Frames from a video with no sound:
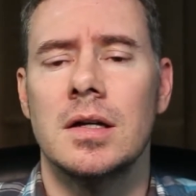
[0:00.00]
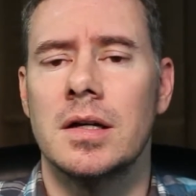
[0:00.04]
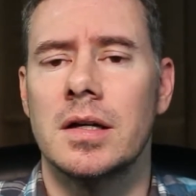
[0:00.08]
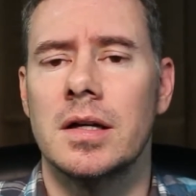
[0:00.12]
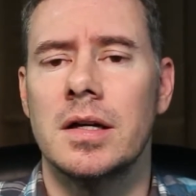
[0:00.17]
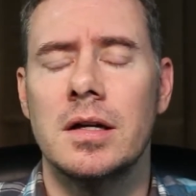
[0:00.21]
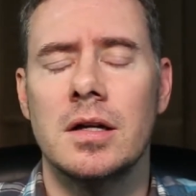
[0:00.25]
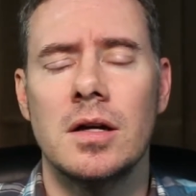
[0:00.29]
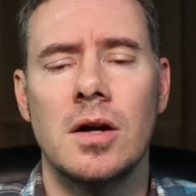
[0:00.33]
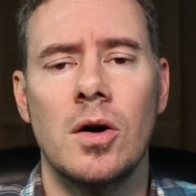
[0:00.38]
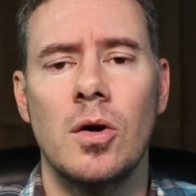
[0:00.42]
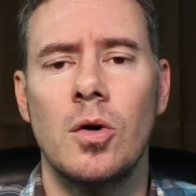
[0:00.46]

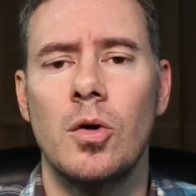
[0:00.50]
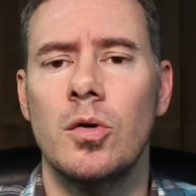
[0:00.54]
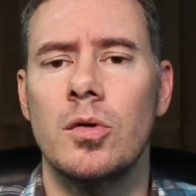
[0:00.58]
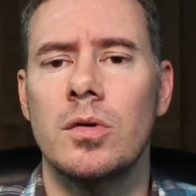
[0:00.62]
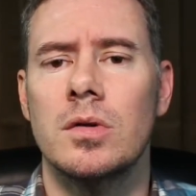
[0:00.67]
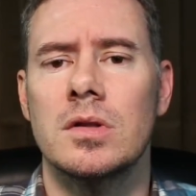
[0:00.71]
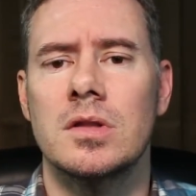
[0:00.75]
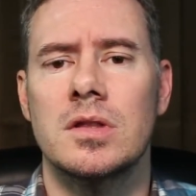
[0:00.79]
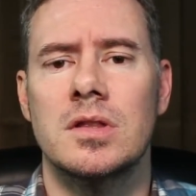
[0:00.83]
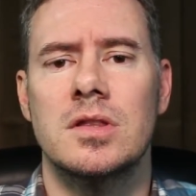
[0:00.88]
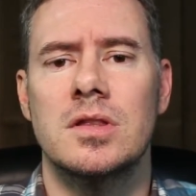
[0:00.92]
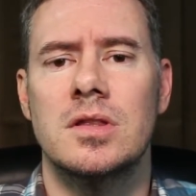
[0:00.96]
you
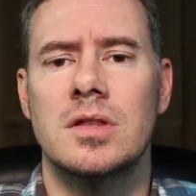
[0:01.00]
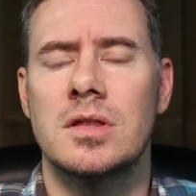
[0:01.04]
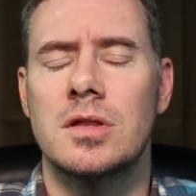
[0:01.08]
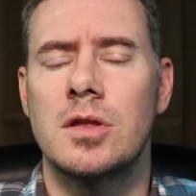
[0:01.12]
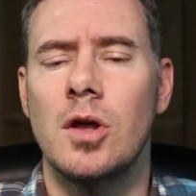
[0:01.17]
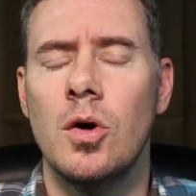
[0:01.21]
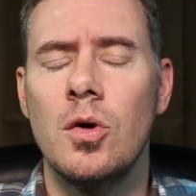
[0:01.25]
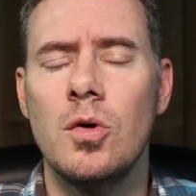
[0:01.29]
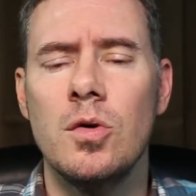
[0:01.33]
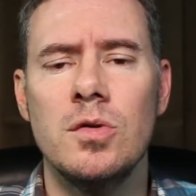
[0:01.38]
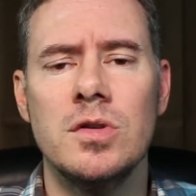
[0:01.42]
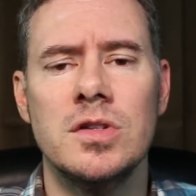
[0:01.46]
know,
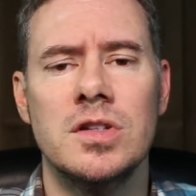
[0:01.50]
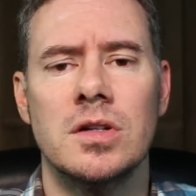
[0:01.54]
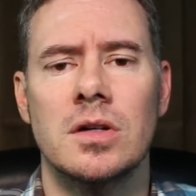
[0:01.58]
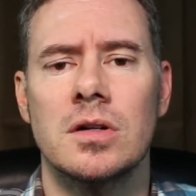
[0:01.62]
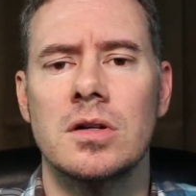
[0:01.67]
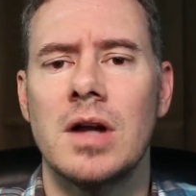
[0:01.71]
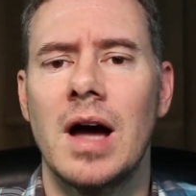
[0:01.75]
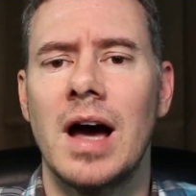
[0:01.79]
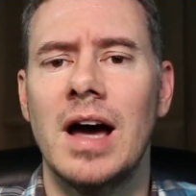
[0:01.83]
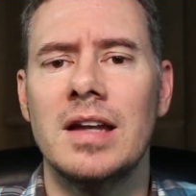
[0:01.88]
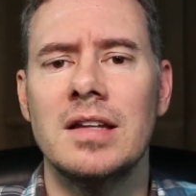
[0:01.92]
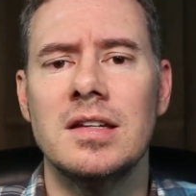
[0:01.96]
those are
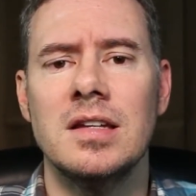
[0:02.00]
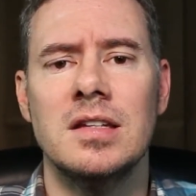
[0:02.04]
not